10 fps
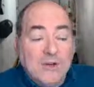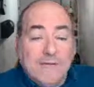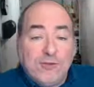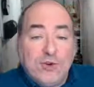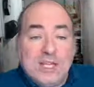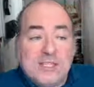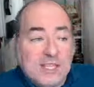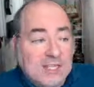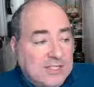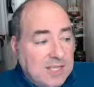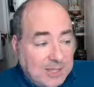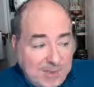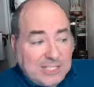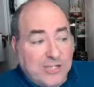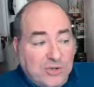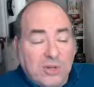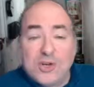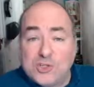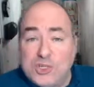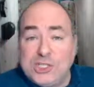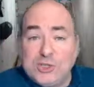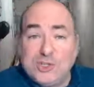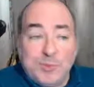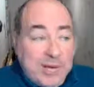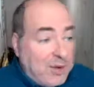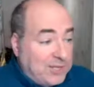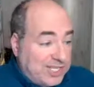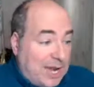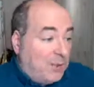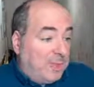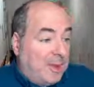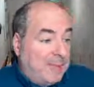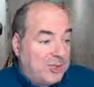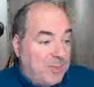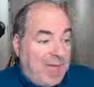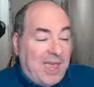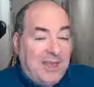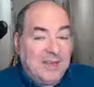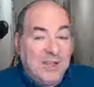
For instance, I mentioned earlier, Sweet Georgia Brown is now in the public domain,